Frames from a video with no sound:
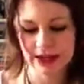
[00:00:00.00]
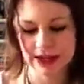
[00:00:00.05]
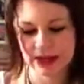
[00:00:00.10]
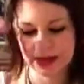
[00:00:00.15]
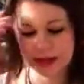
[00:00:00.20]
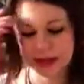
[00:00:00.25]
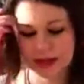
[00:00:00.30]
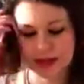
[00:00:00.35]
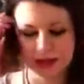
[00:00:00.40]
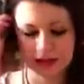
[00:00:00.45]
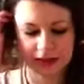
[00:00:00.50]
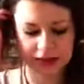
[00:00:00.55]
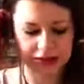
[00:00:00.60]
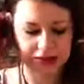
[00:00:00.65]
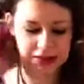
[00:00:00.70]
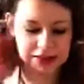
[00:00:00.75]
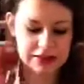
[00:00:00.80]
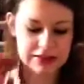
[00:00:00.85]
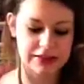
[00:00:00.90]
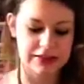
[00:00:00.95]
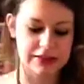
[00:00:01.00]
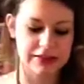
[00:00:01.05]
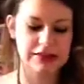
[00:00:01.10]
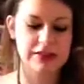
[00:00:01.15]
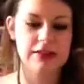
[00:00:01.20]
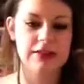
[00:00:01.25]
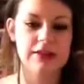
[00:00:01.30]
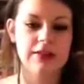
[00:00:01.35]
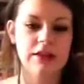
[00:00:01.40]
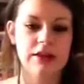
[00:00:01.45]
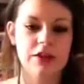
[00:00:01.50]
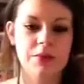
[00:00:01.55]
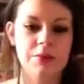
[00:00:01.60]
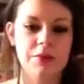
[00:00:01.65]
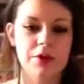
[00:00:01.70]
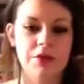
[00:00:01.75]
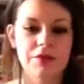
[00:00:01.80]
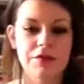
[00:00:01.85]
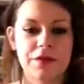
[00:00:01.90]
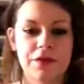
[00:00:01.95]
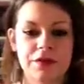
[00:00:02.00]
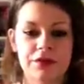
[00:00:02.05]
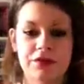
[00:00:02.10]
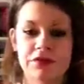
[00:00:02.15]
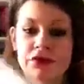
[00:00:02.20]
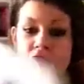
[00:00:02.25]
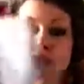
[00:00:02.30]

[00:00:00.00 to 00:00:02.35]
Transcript: and that is my review of